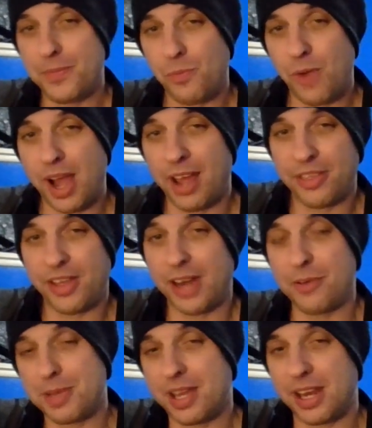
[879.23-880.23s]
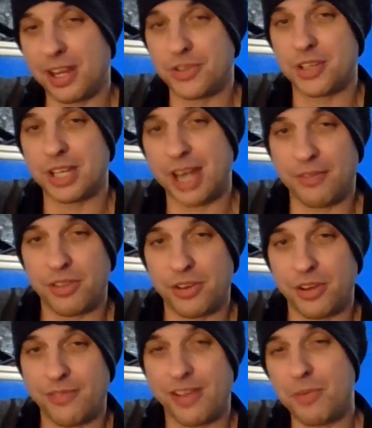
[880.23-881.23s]
why I thought it would be kind of interesting to have the
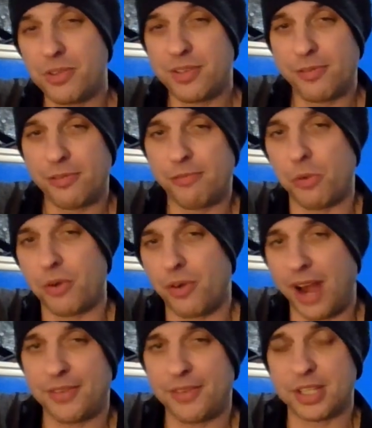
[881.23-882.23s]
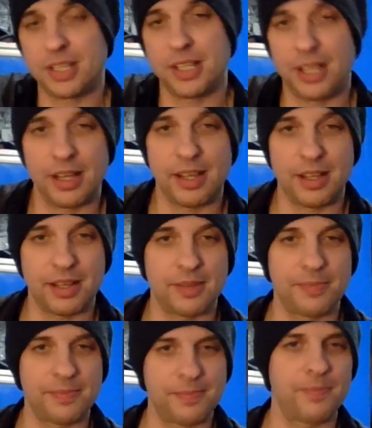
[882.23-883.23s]
35. Mostly for photographs. I
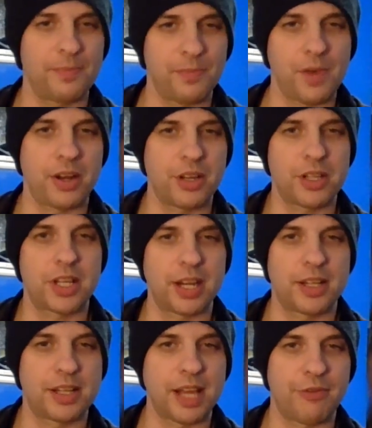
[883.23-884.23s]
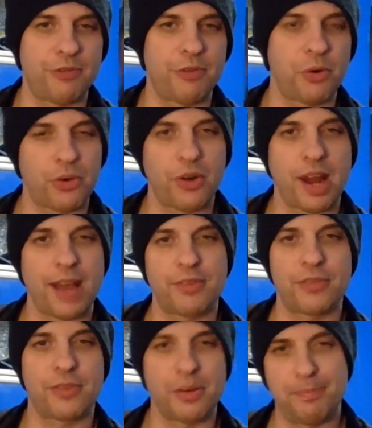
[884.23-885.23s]
want to just kind of take photographs
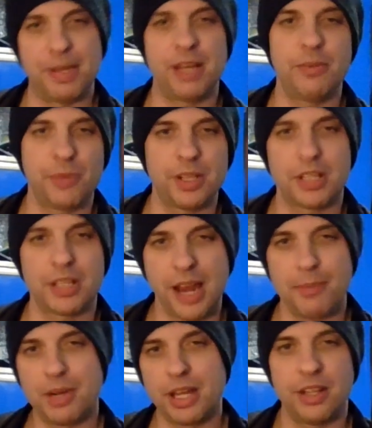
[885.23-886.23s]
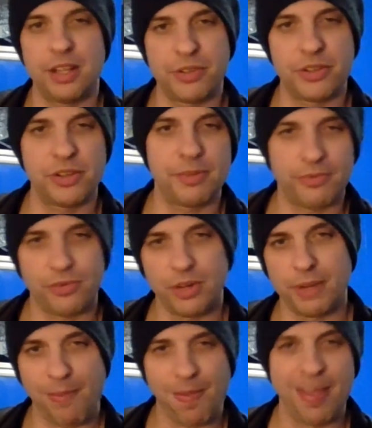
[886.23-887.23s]
for a bit with this camera and get used to it before
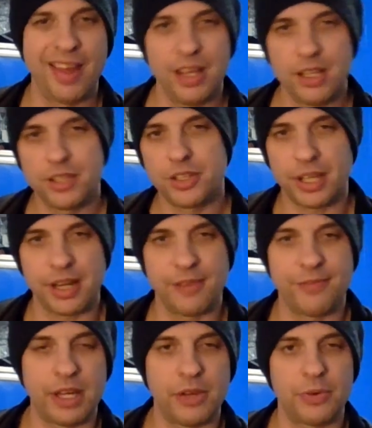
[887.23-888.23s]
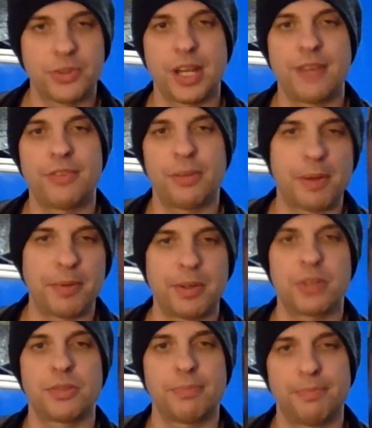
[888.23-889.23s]
I start kind of video stuff. I'll probably
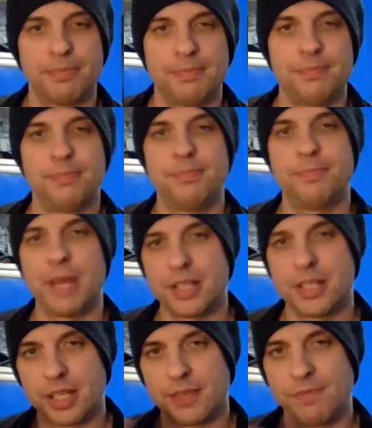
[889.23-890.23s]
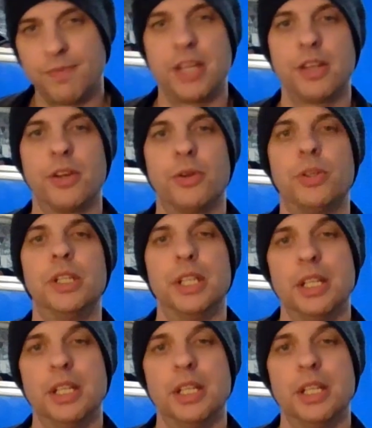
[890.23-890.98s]
do some basic video